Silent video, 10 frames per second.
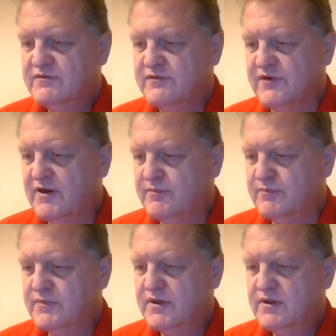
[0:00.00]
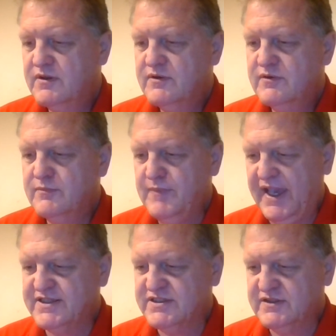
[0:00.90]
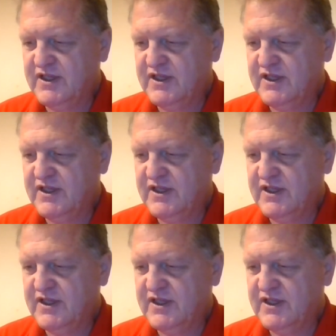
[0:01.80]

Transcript: from masculine.